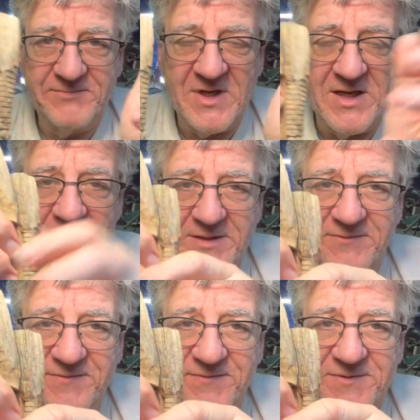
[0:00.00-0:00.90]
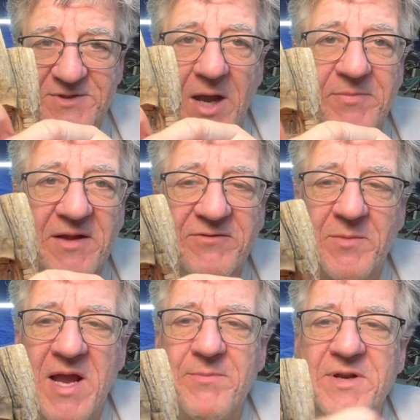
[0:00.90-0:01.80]
kind of stop that from
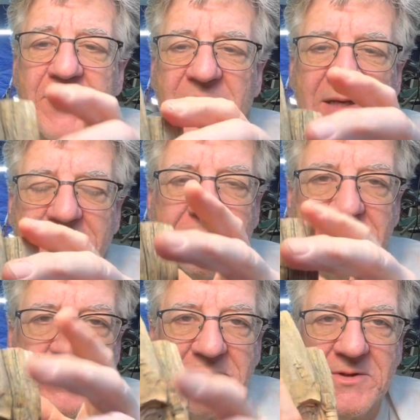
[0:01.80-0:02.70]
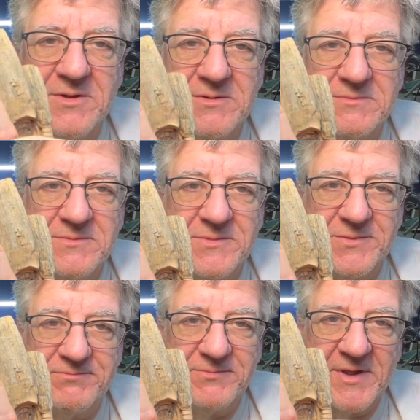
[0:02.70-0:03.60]
happening by
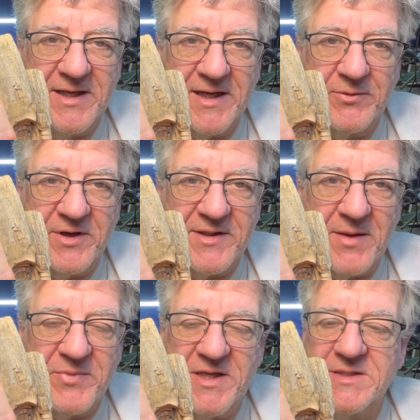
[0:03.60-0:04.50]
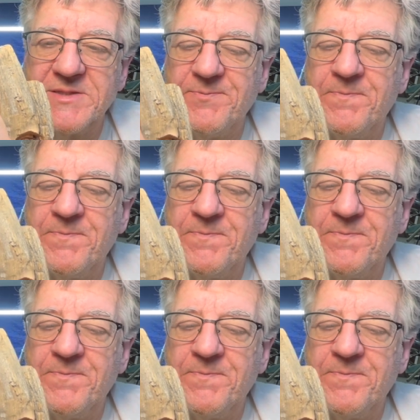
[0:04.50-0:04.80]
getting rid of that piece.